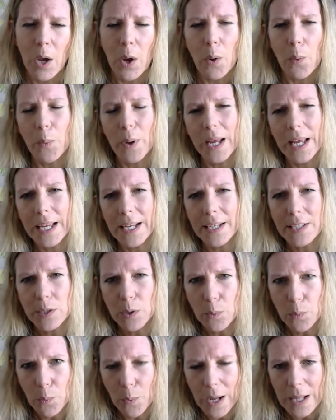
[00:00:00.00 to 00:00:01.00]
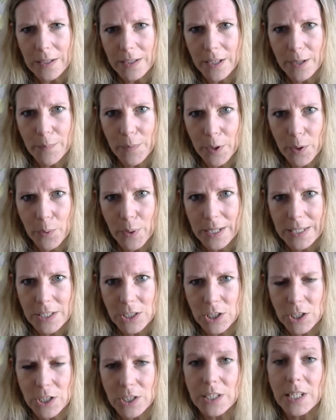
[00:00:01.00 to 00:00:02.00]
We're here to welcome the
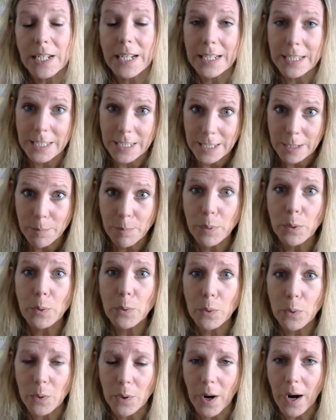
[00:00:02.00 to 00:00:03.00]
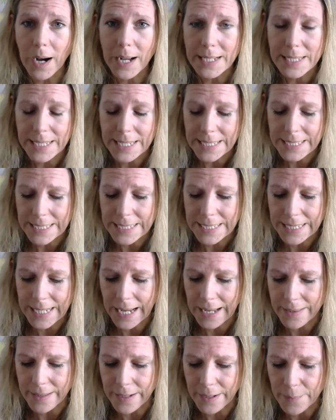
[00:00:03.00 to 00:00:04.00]
questions and explore ideas
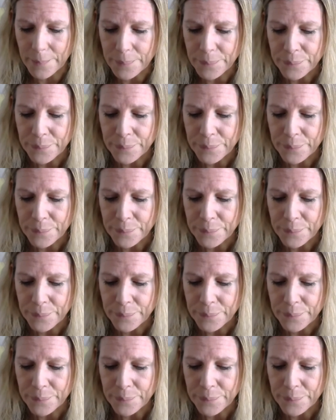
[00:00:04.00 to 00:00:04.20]
together.